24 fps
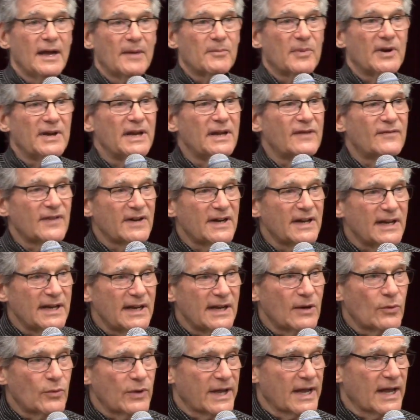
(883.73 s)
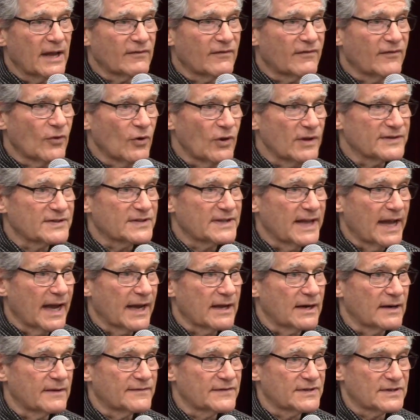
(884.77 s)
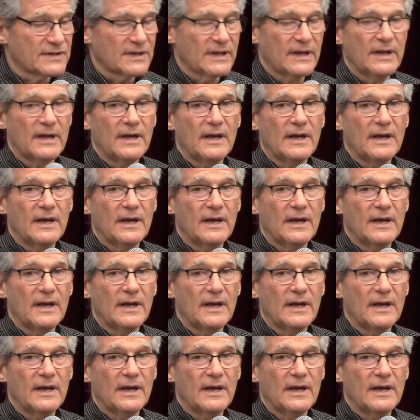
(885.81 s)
But even here we get false negatives.